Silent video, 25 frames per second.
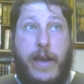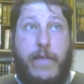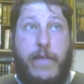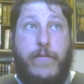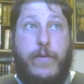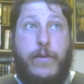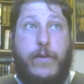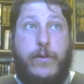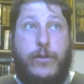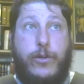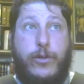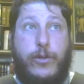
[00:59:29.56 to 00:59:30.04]

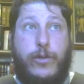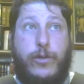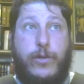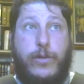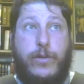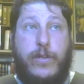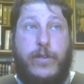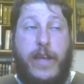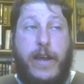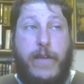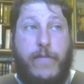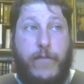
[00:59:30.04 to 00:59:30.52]

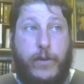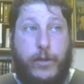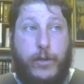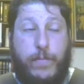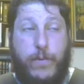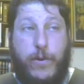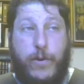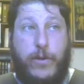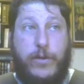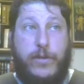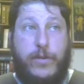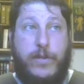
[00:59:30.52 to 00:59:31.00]
average the
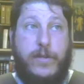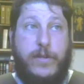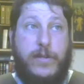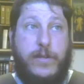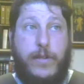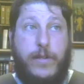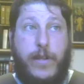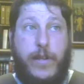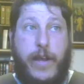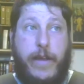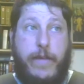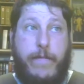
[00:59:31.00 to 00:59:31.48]
average
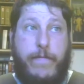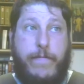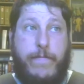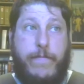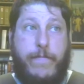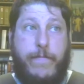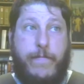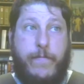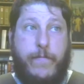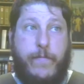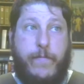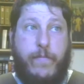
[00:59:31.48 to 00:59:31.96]
person's
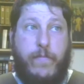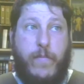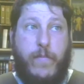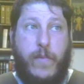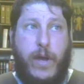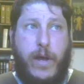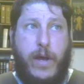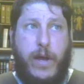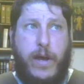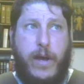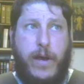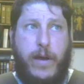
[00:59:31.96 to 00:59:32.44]
life
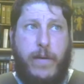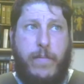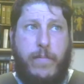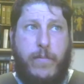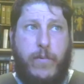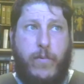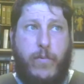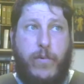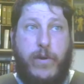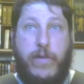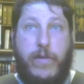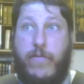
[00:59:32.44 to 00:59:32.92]

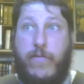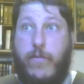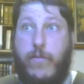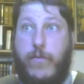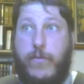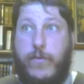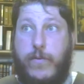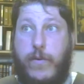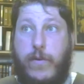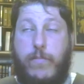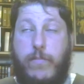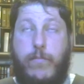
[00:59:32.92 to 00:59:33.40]
um, would have
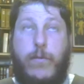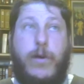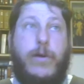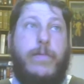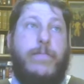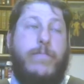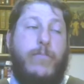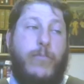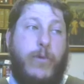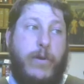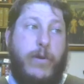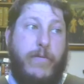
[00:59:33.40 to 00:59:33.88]
result
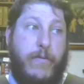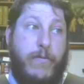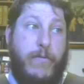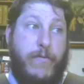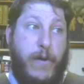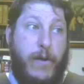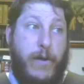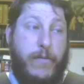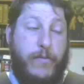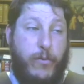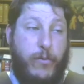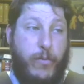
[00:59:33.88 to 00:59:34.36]
well would have
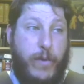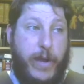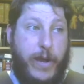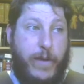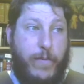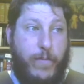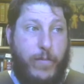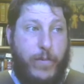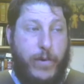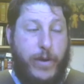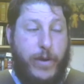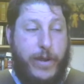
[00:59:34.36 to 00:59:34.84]
revolved
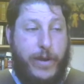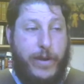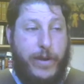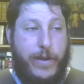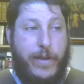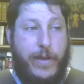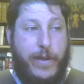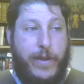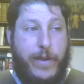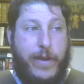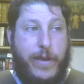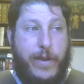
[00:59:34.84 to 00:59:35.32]
around
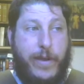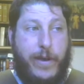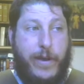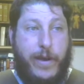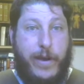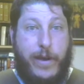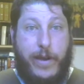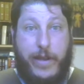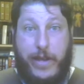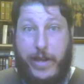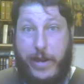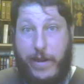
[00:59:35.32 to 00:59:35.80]
one
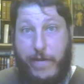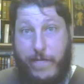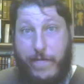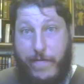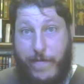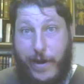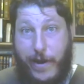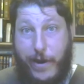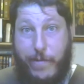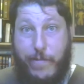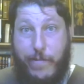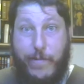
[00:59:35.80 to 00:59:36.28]
uh, getting
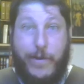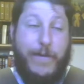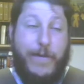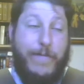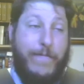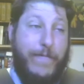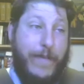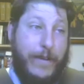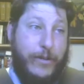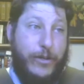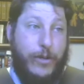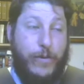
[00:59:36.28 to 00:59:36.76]
firewood
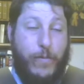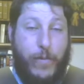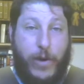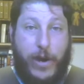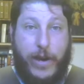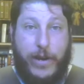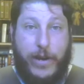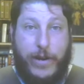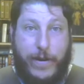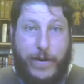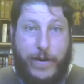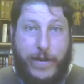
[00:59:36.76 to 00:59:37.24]
and fetching
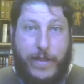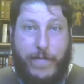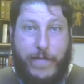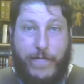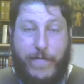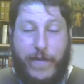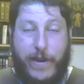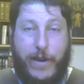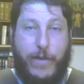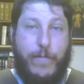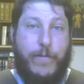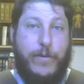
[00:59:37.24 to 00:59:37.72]
water. Uh, the
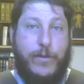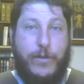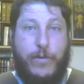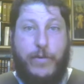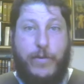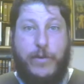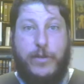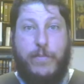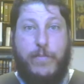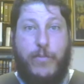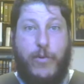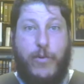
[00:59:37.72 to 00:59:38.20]
firewood's
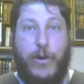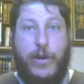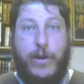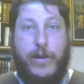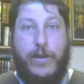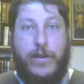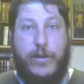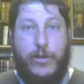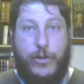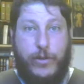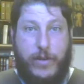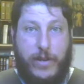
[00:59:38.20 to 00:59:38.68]
always
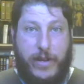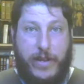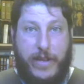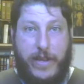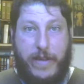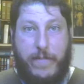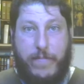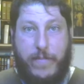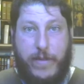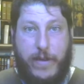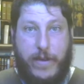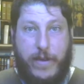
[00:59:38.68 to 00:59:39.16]
important because you're going
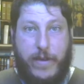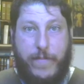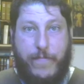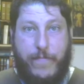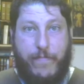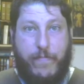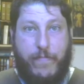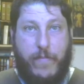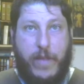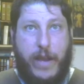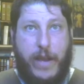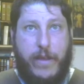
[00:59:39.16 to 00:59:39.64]
to keep the
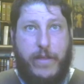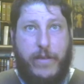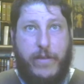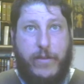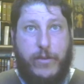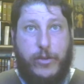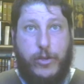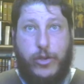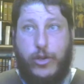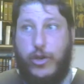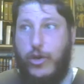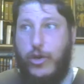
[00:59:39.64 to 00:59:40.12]
either
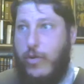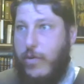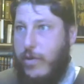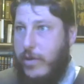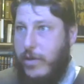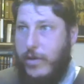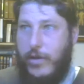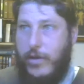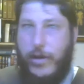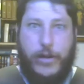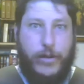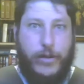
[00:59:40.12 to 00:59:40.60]
the stew
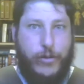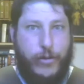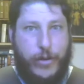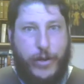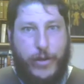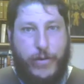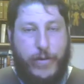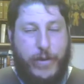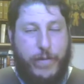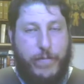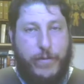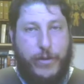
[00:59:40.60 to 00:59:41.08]
or the
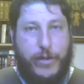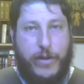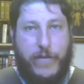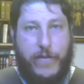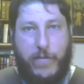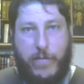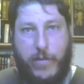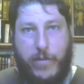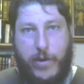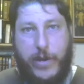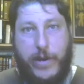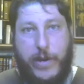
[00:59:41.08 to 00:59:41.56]
laundry going,
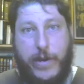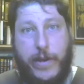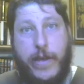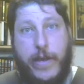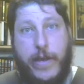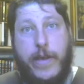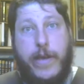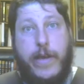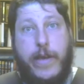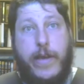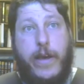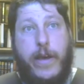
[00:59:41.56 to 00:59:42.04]
whichever one.
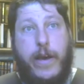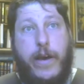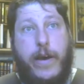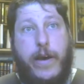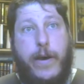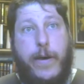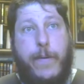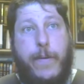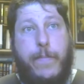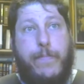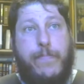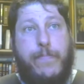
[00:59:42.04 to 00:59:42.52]

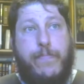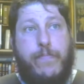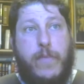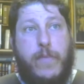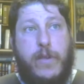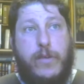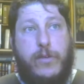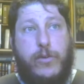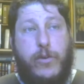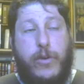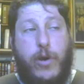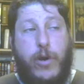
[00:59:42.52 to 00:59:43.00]
Um,
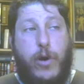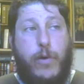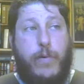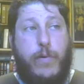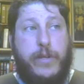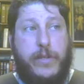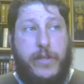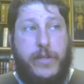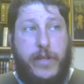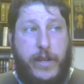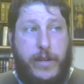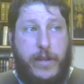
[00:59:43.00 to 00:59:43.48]
so you
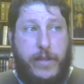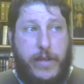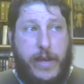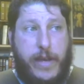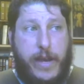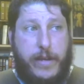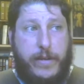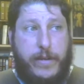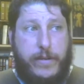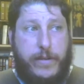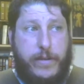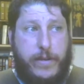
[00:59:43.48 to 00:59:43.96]
always needed
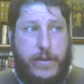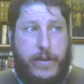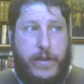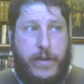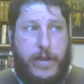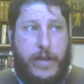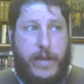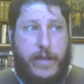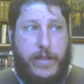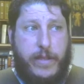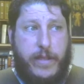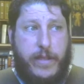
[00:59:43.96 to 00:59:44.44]
that.
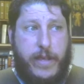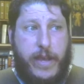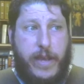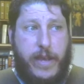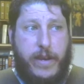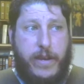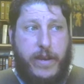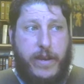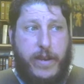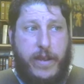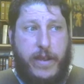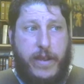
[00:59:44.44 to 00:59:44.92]
And
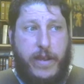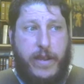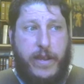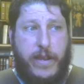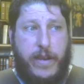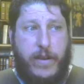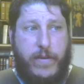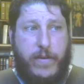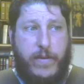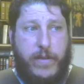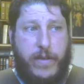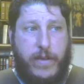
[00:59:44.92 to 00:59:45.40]
then uh,
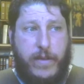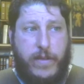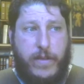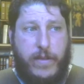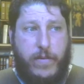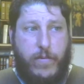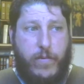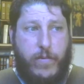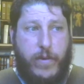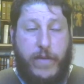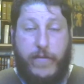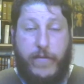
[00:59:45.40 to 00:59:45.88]
you know the,
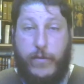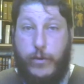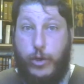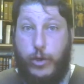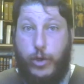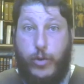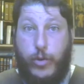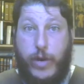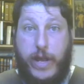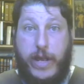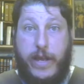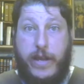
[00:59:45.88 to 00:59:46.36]
the, whatever
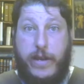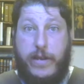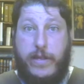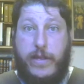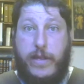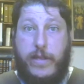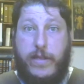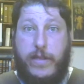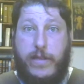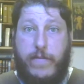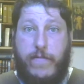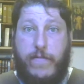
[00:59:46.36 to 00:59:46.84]
trade
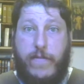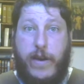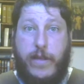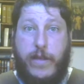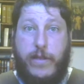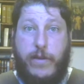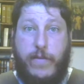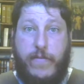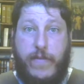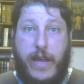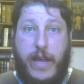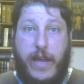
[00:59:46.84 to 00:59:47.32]
that the
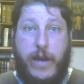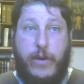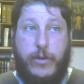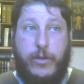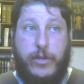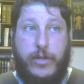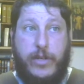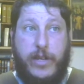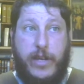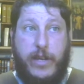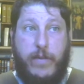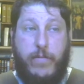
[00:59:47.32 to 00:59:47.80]
father of the
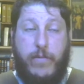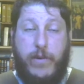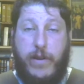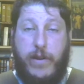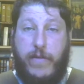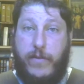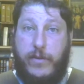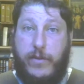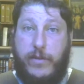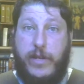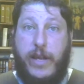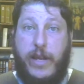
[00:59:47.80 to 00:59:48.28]
house did,
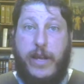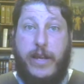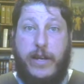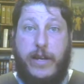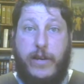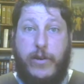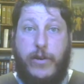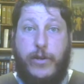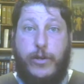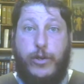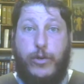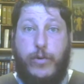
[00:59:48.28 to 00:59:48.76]
whatever
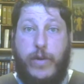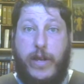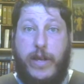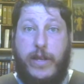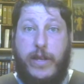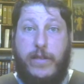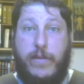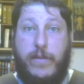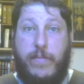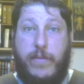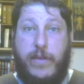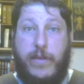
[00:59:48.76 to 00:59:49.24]
secondary
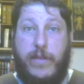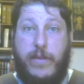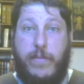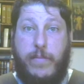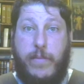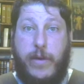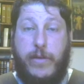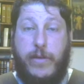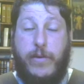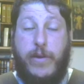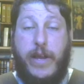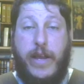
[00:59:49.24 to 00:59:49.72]
trade the the
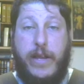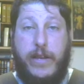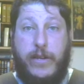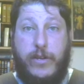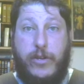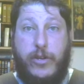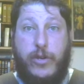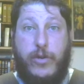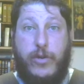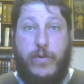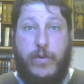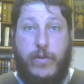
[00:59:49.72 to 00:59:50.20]
mother had
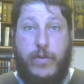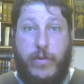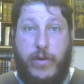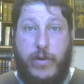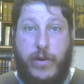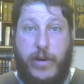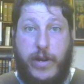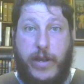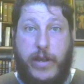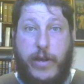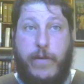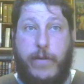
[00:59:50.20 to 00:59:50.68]
to do in
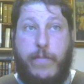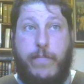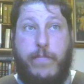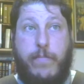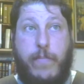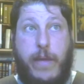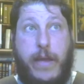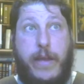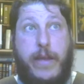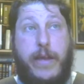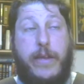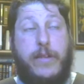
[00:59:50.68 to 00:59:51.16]
order to help
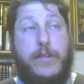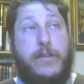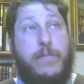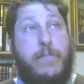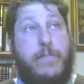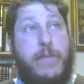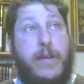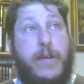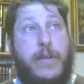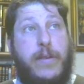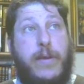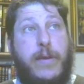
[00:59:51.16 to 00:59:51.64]
make
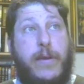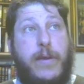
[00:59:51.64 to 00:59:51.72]
ends meet,